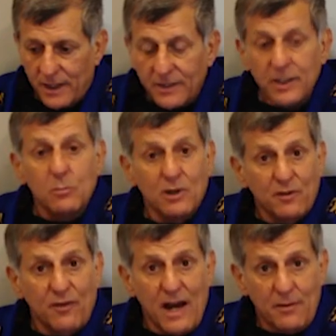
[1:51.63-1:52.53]
did
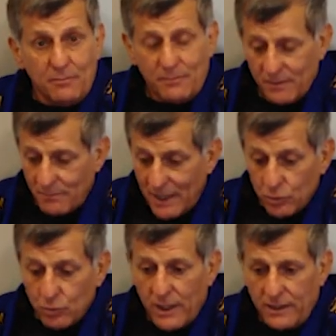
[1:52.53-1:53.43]
modify my
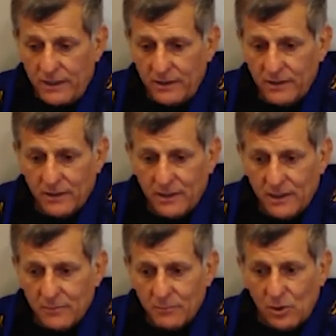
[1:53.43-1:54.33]
training
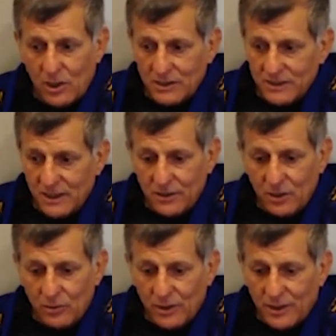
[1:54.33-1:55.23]
because you know,